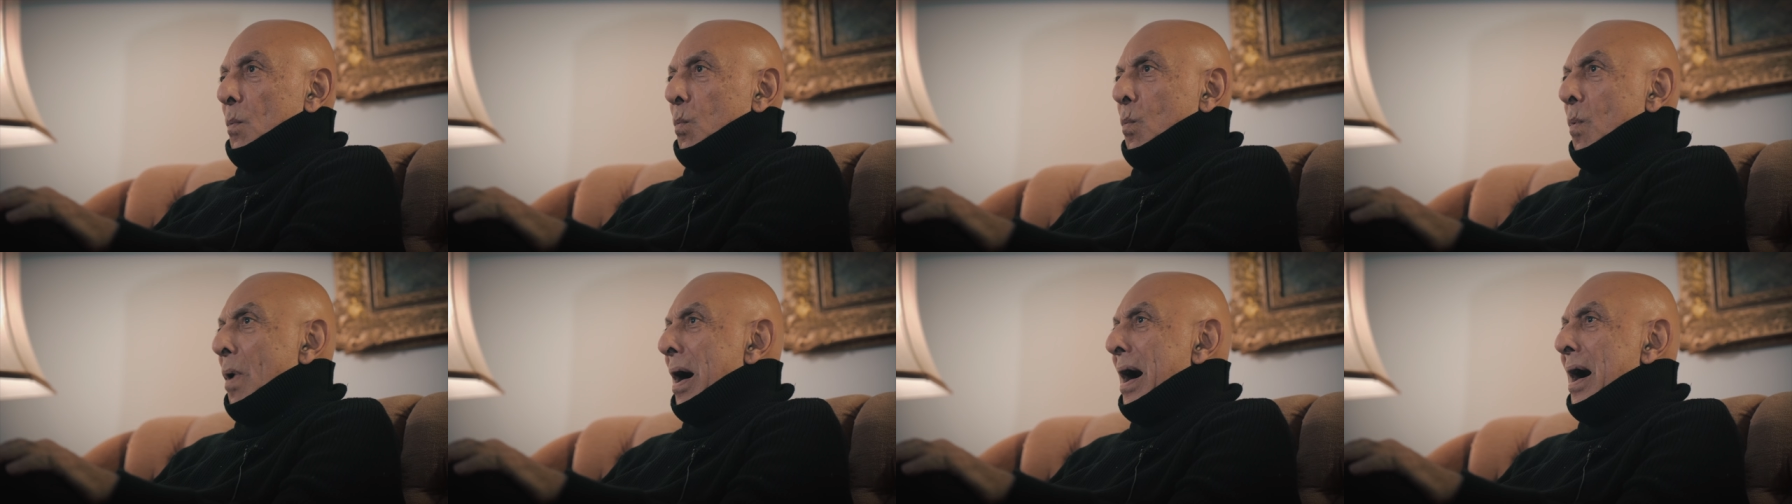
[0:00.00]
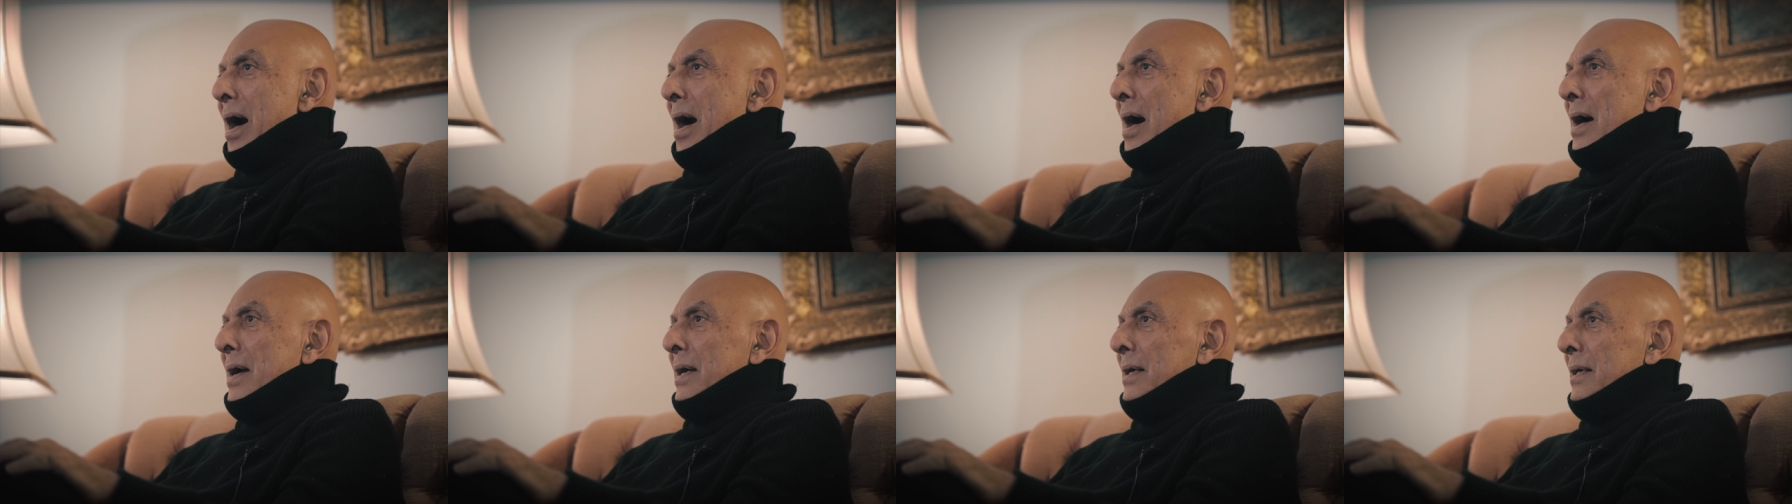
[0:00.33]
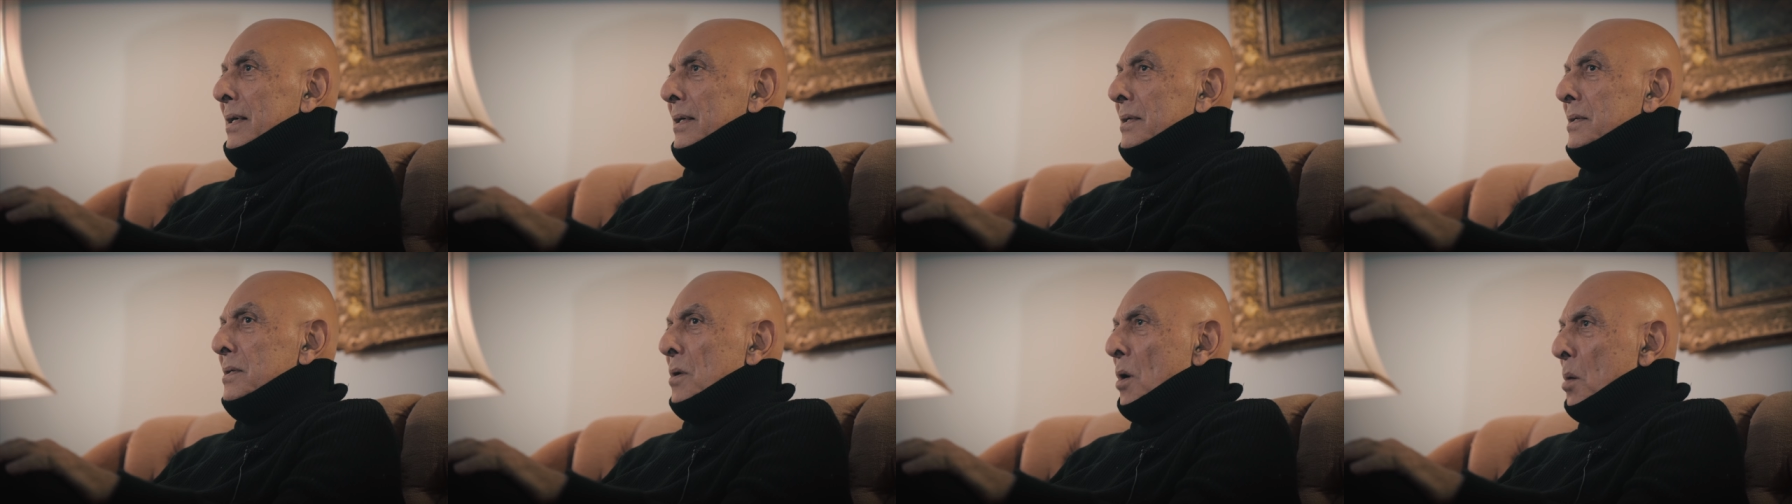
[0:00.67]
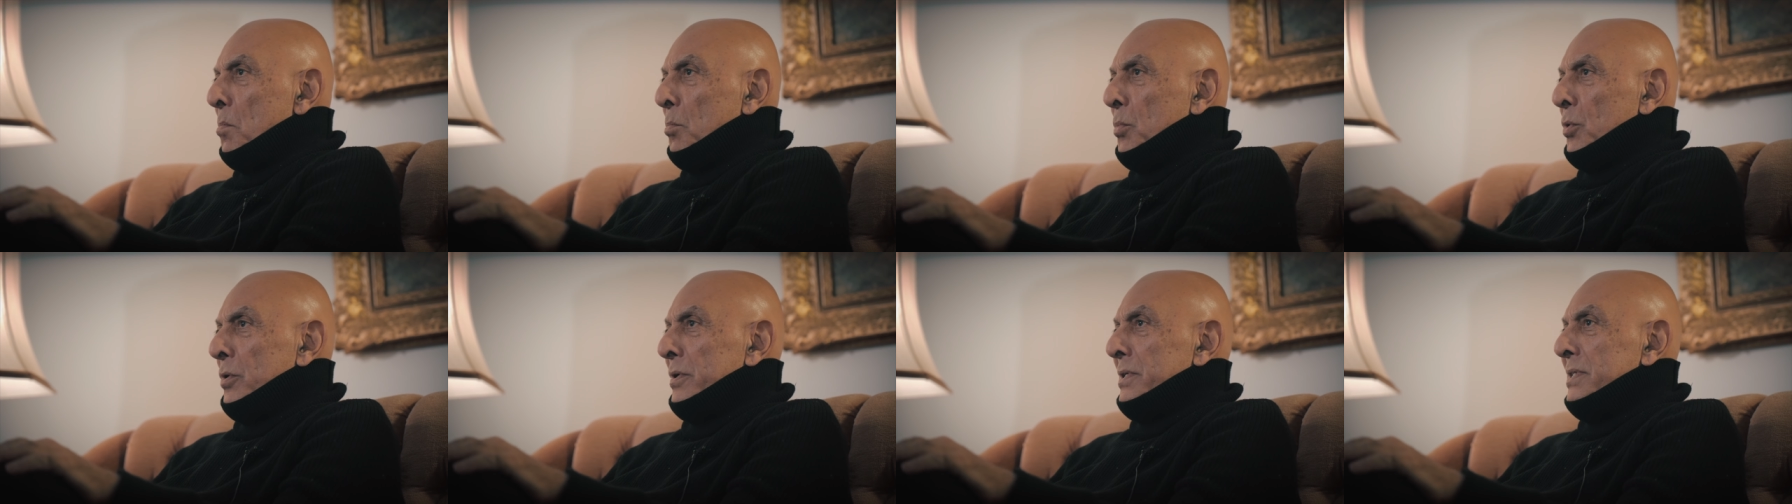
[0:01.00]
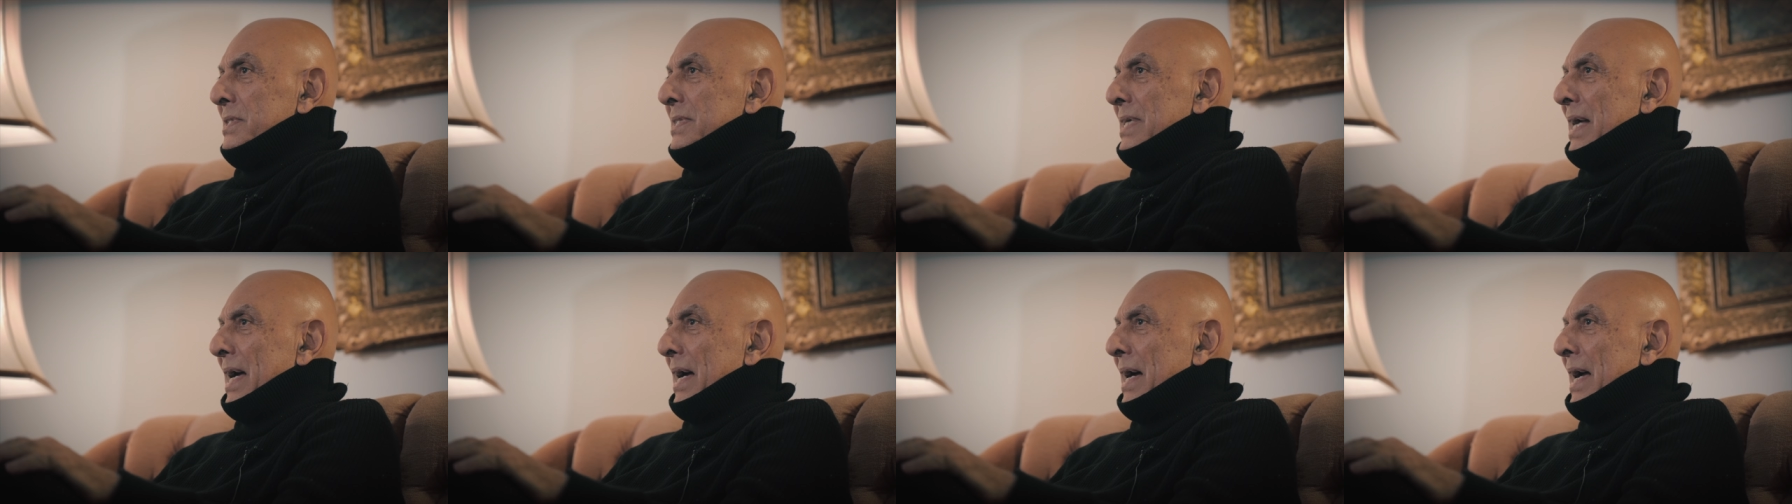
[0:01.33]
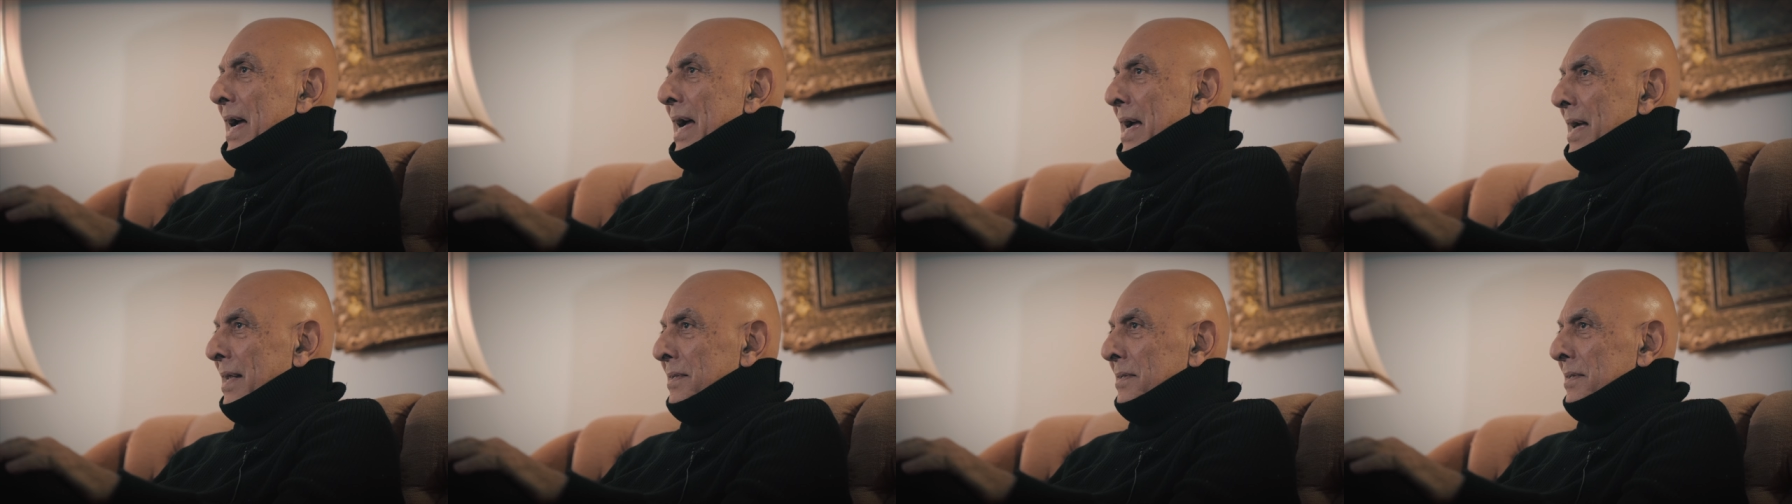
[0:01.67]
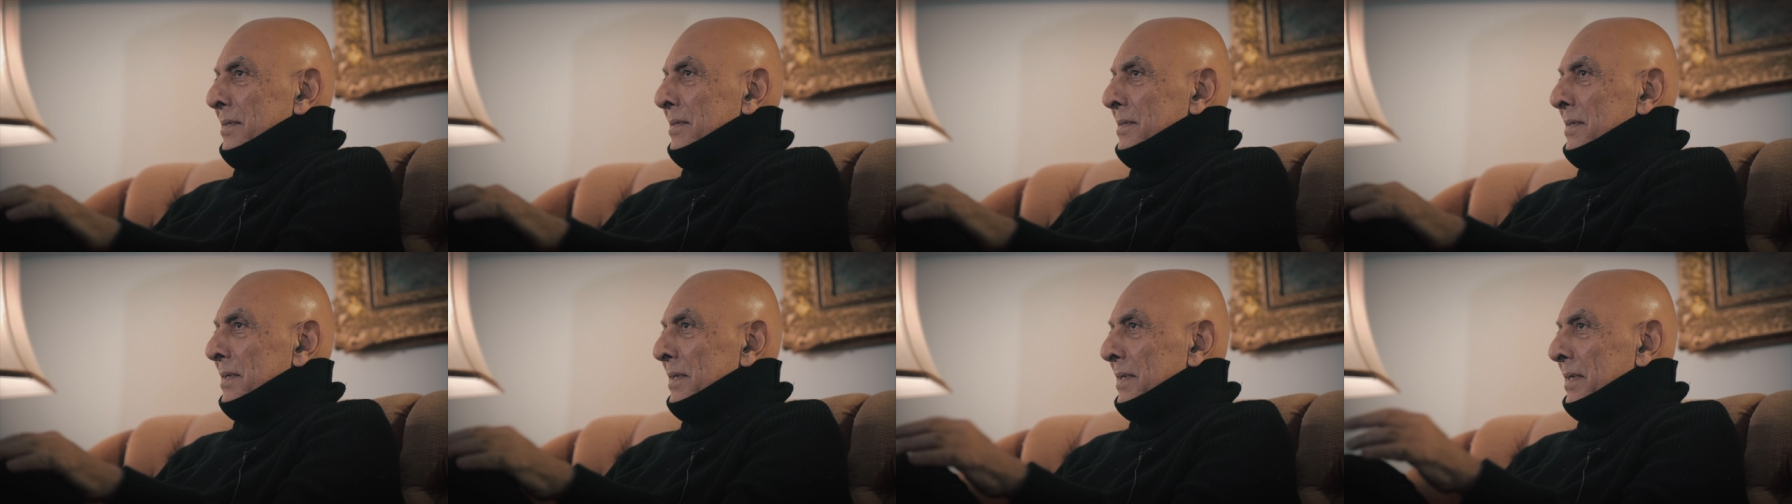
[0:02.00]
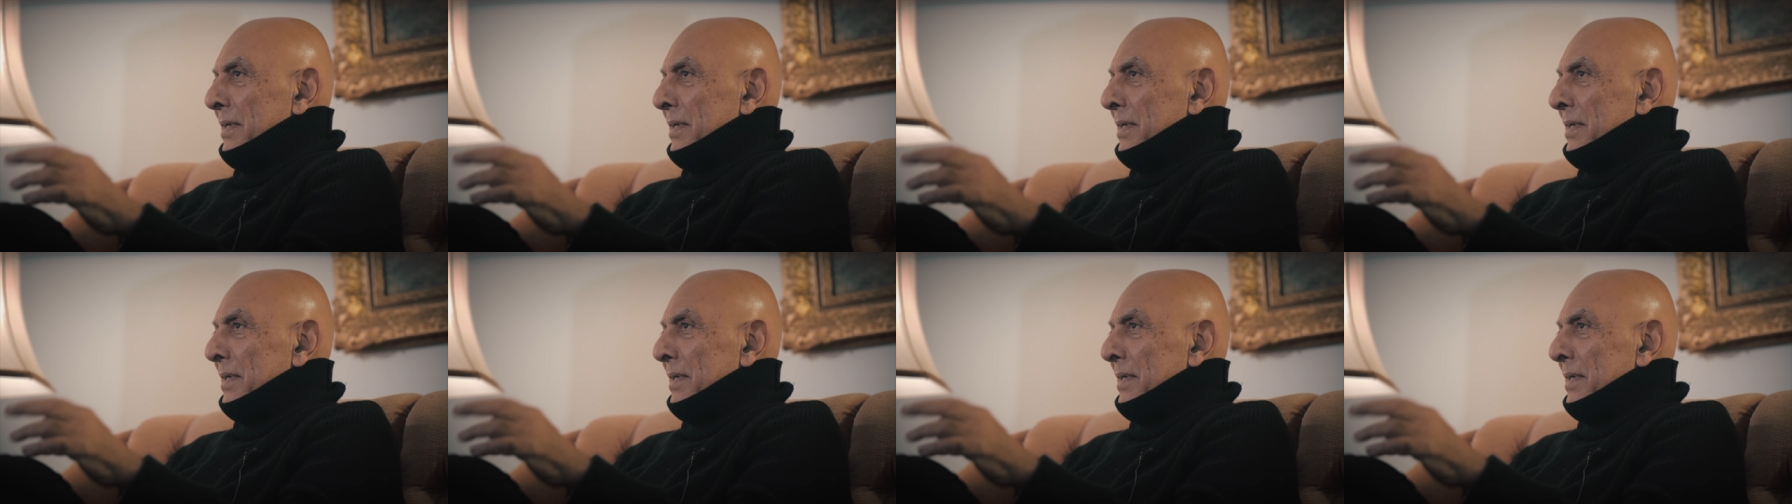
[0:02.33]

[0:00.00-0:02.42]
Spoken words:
why numbers end